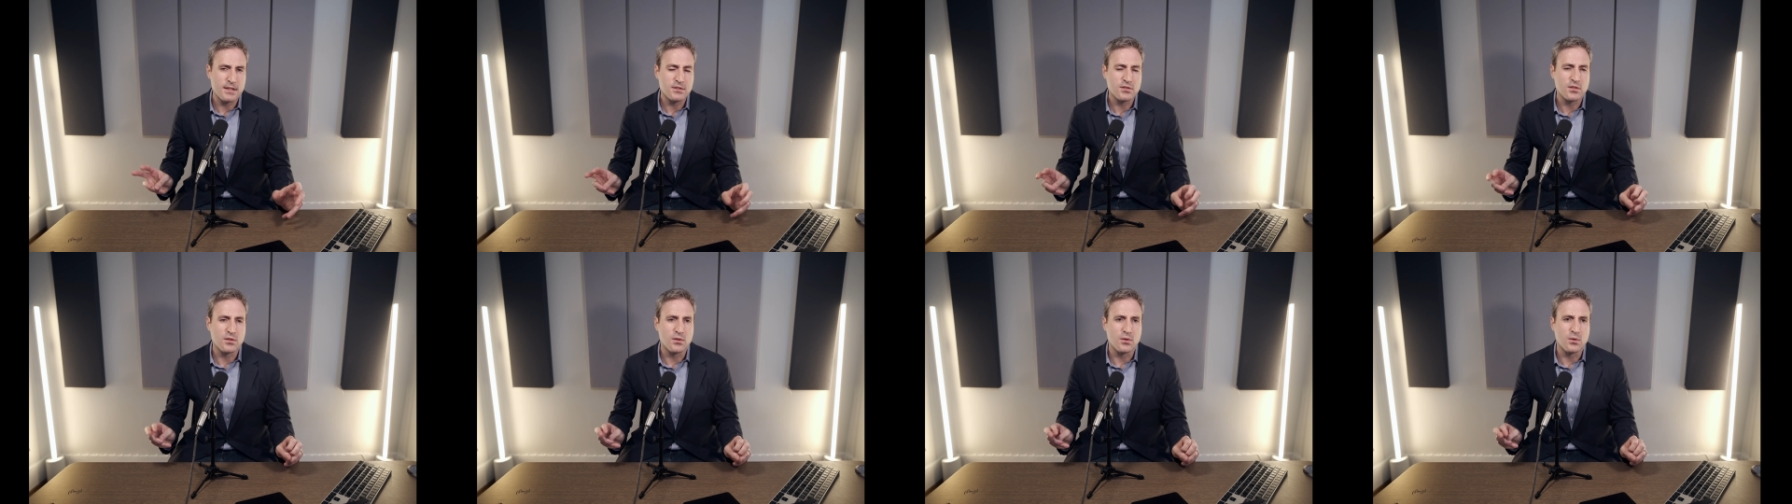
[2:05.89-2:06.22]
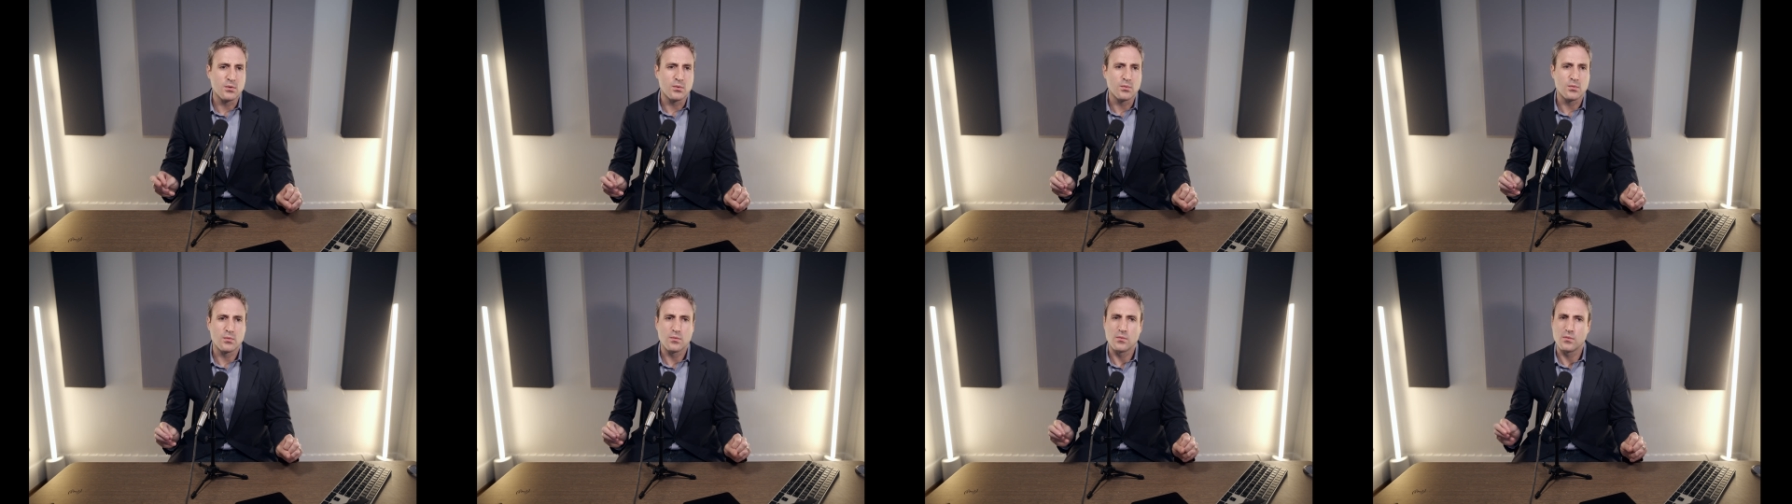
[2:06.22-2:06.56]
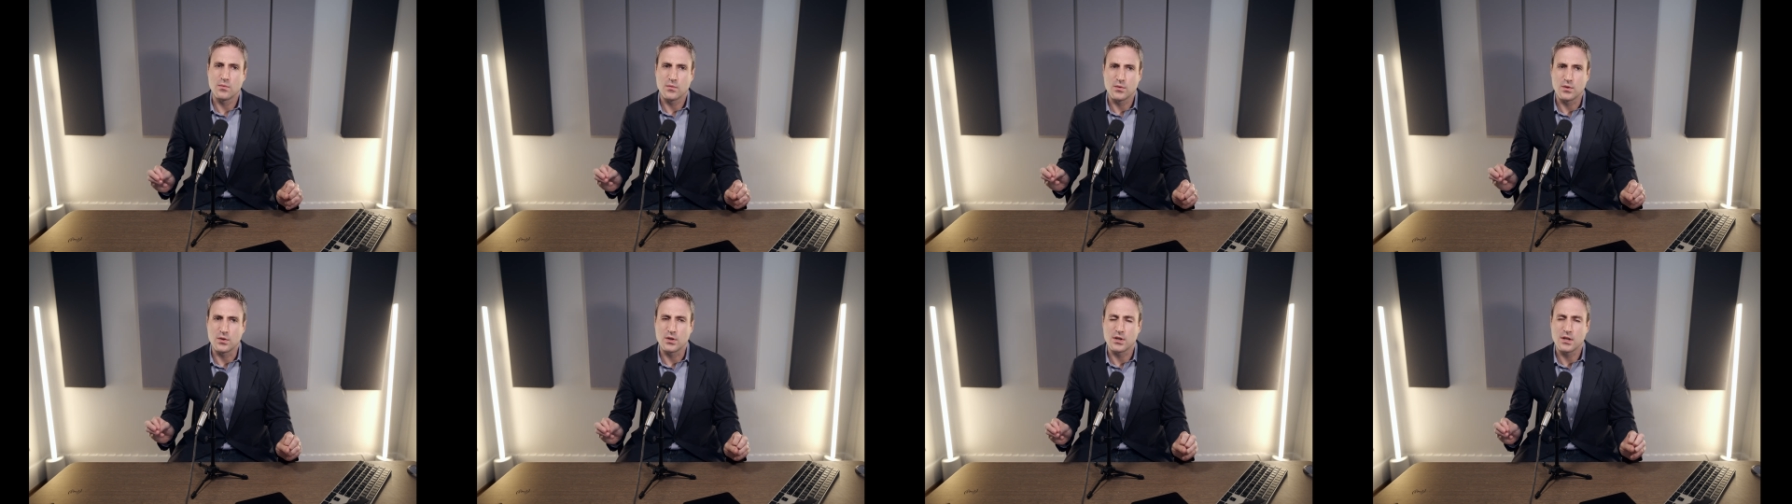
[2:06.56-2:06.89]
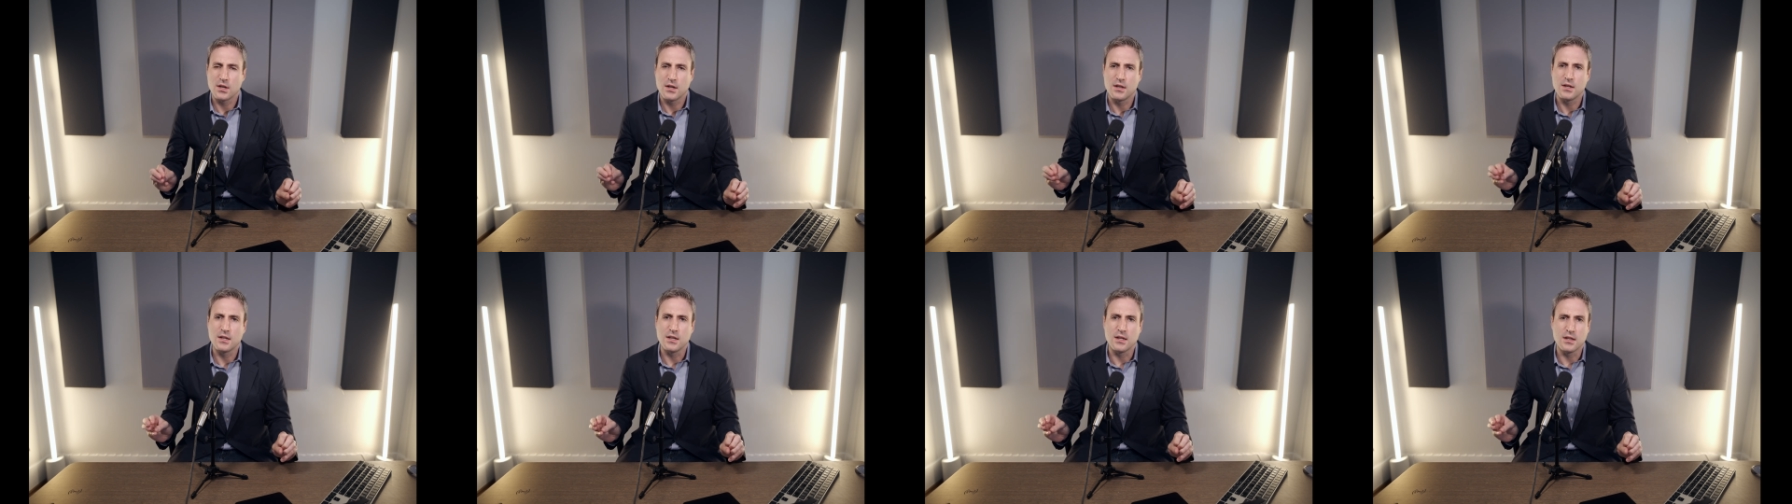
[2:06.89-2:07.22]
So you're going
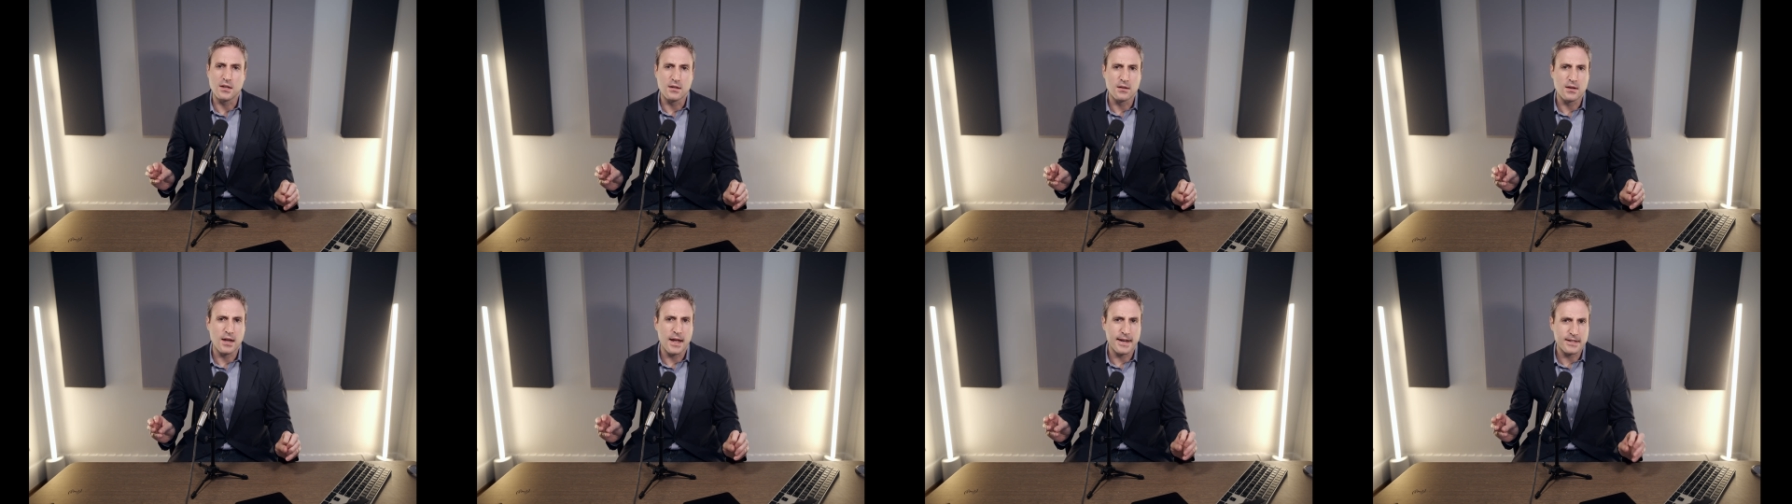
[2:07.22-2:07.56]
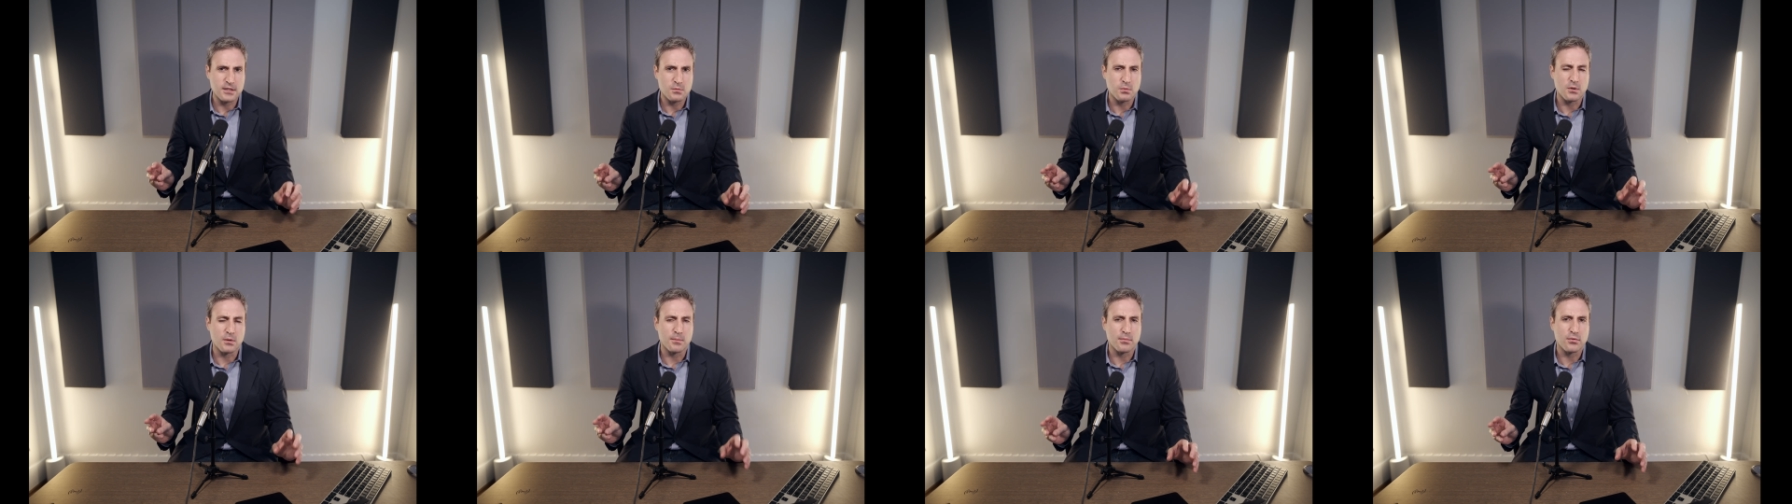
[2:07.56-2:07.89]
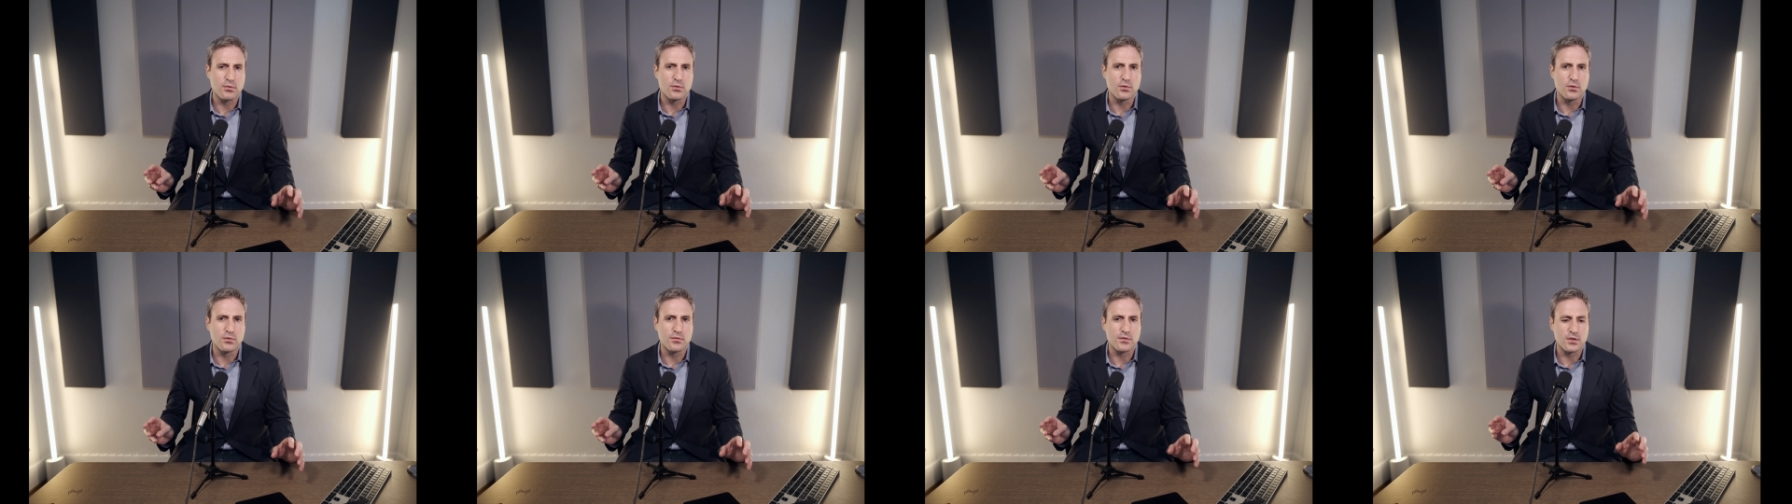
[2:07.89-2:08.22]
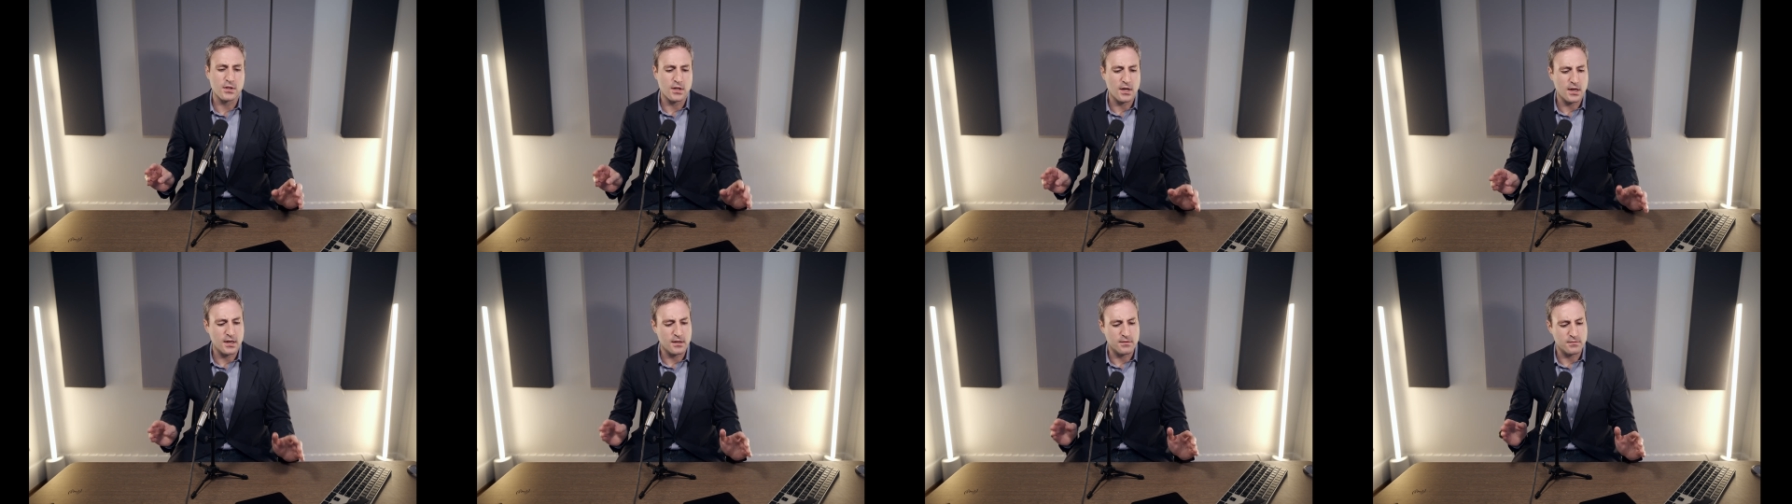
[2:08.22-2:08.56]
to need expert proof to
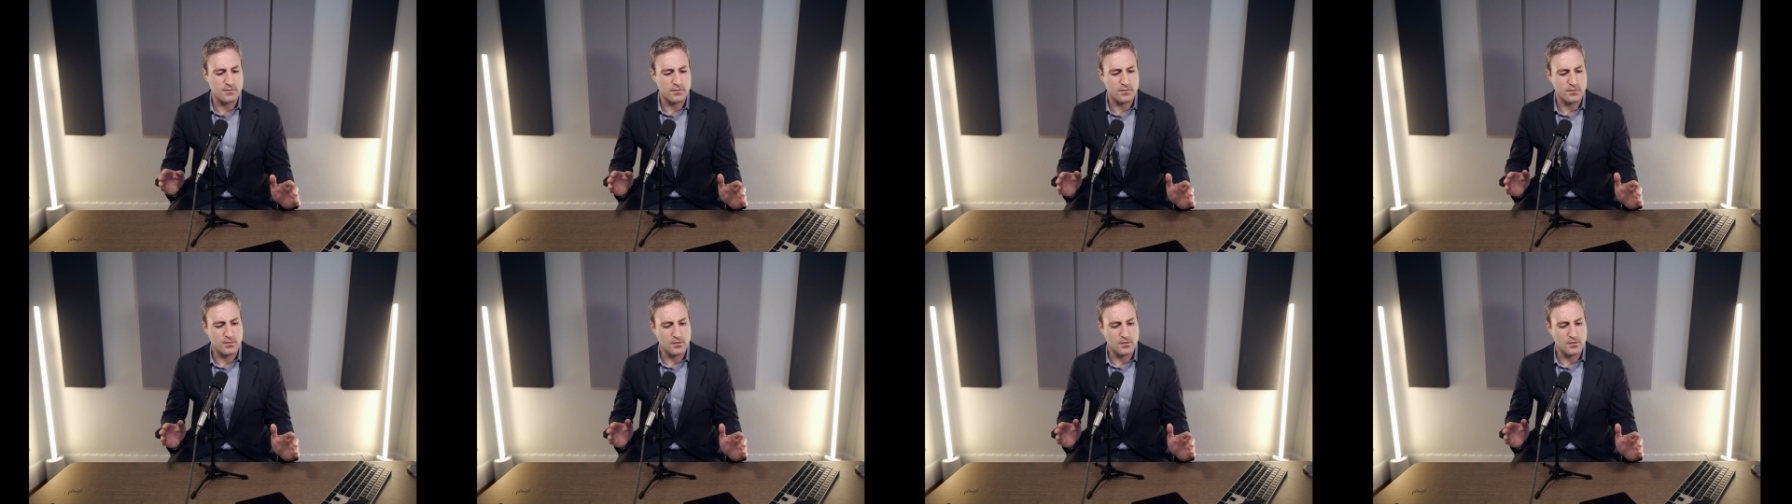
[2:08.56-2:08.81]
kind of